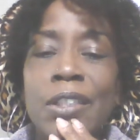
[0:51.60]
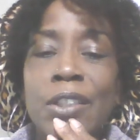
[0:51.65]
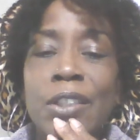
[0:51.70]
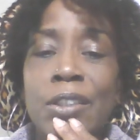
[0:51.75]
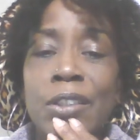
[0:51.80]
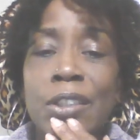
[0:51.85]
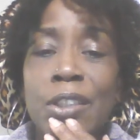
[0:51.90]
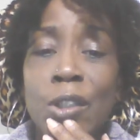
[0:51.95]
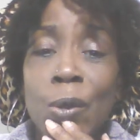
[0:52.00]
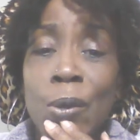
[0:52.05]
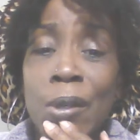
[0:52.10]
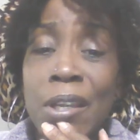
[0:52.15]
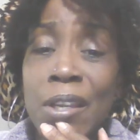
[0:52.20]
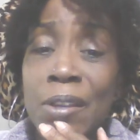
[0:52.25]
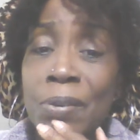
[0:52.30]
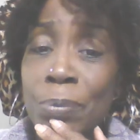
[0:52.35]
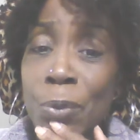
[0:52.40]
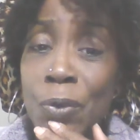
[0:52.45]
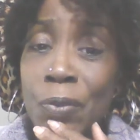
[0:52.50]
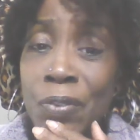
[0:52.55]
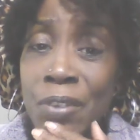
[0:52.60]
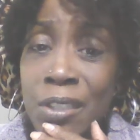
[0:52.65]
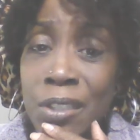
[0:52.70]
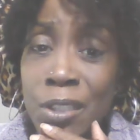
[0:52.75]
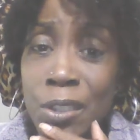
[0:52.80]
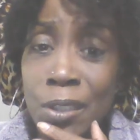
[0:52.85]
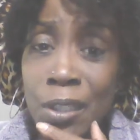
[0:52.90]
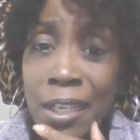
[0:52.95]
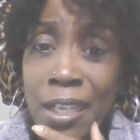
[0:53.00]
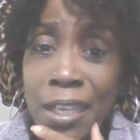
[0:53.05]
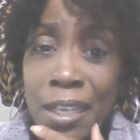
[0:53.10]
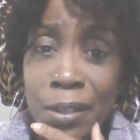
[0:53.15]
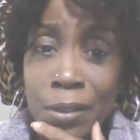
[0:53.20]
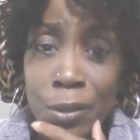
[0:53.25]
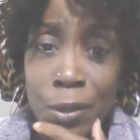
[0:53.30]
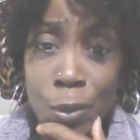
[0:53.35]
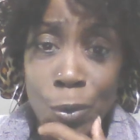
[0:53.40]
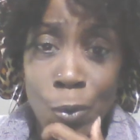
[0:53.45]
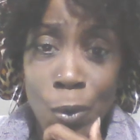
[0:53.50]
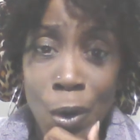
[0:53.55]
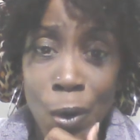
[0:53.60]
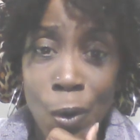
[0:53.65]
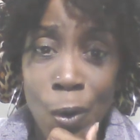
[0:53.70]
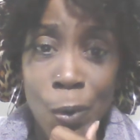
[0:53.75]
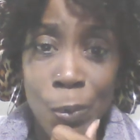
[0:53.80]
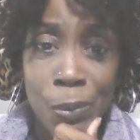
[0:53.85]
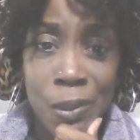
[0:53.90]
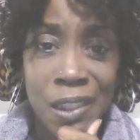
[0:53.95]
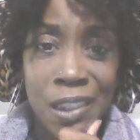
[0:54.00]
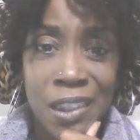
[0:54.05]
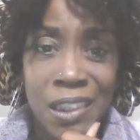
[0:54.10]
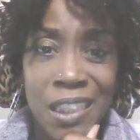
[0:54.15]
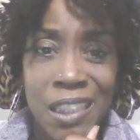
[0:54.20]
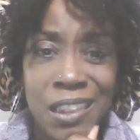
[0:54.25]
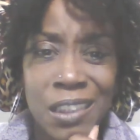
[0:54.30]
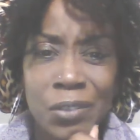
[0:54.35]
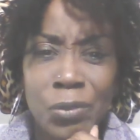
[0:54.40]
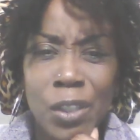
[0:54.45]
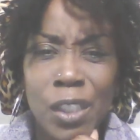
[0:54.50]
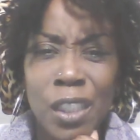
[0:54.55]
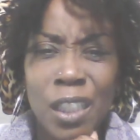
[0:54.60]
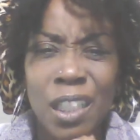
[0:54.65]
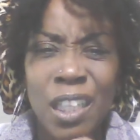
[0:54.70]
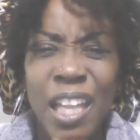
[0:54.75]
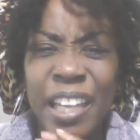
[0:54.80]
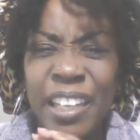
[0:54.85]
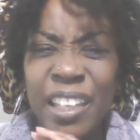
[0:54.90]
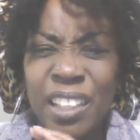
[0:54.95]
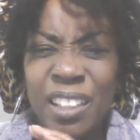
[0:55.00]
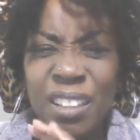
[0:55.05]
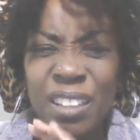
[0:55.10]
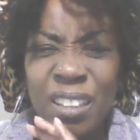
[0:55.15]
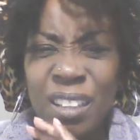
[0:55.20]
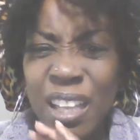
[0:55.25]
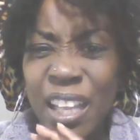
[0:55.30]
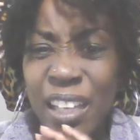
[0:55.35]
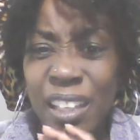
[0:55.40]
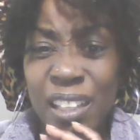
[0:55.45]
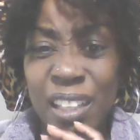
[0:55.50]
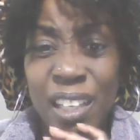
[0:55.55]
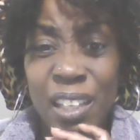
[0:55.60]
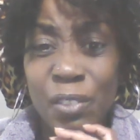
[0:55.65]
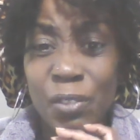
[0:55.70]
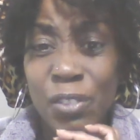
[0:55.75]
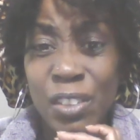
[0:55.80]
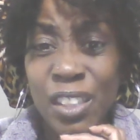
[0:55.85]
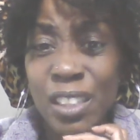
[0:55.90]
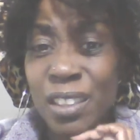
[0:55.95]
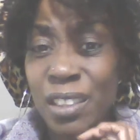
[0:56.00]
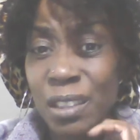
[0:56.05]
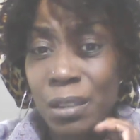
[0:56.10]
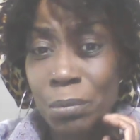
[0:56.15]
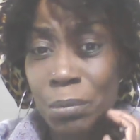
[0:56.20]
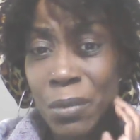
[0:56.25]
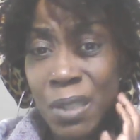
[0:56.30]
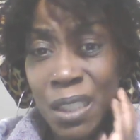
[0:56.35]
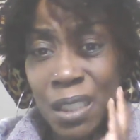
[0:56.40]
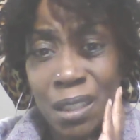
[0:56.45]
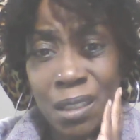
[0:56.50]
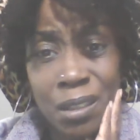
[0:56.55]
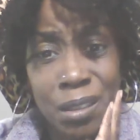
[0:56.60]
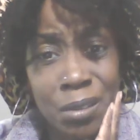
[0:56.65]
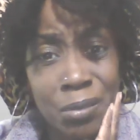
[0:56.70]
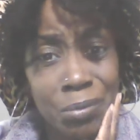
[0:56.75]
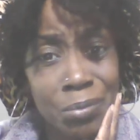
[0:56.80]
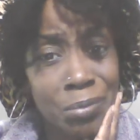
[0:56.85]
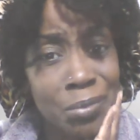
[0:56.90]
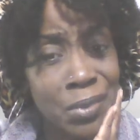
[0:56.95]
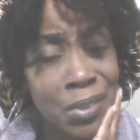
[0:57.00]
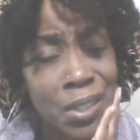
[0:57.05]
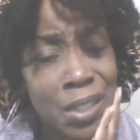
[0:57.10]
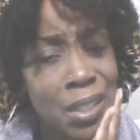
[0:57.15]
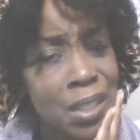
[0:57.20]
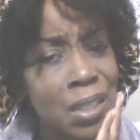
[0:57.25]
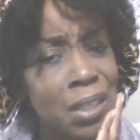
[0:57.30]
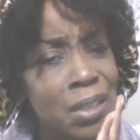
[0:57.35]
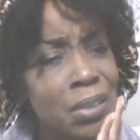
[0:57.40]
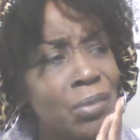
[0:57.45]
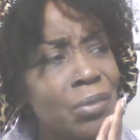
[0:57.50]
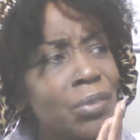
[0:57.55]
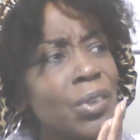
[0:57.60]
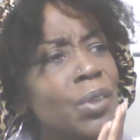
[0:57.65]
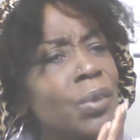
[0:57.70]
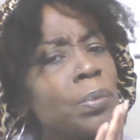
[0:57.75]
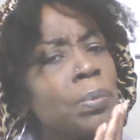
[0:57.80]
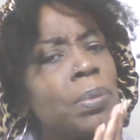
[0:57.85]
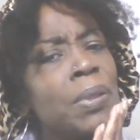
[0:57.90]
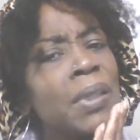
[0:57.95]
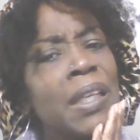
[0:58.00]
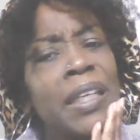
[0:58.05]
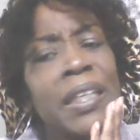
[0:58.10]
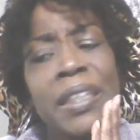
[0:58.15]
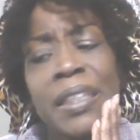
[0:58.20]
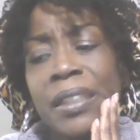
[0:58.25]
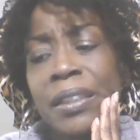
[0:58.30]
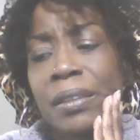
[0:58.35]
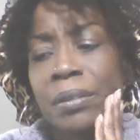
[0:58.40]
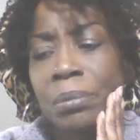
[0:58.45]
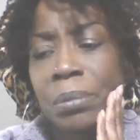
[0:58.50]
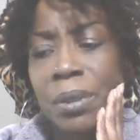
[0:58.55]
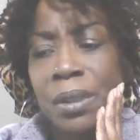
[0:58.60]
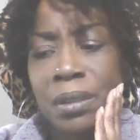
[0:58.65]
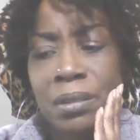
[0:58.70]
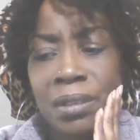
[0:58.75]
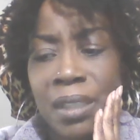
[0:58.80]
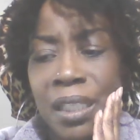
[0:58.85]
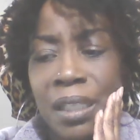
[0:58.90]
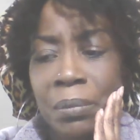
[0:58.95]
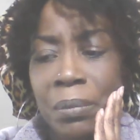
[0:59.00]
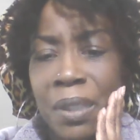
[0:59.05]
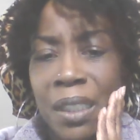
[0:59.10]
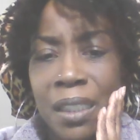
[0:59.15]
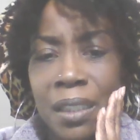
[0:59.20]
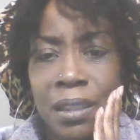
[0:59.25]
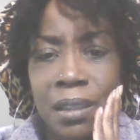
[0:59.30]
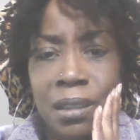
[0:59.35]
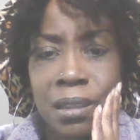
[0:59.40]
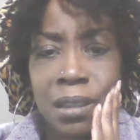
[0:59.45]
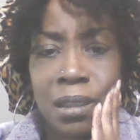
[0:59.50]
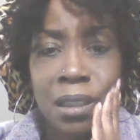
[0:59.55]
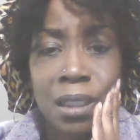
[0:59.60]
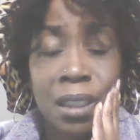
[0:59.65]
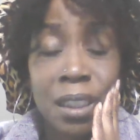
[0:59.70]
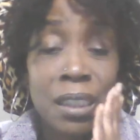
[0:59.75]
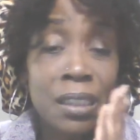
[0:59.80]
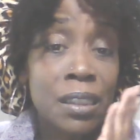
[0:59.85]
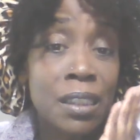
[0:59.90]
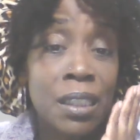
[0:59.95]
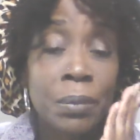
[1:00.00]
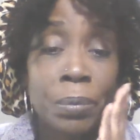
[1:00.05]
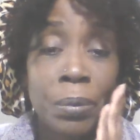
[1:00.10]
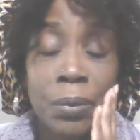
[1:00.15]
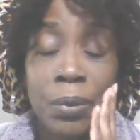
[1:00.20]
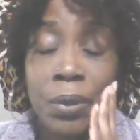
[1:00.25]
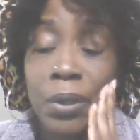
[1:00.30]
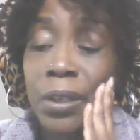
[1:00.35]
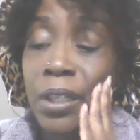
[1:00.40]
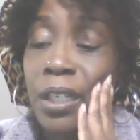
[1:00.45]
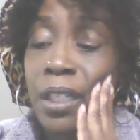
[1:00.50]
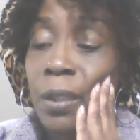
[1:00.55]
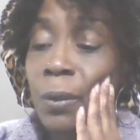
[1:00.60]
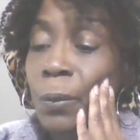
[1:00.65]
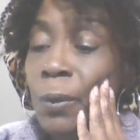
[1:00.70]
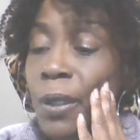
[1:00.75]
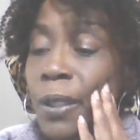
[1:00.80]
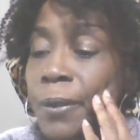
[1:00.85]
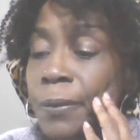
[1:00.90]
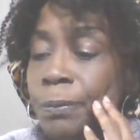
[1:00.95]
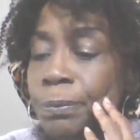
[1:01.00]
Joey have moved into that new home, and she said she really like it. It look like it ain't finished to me. It look real plain, but I mean contemporary anyway.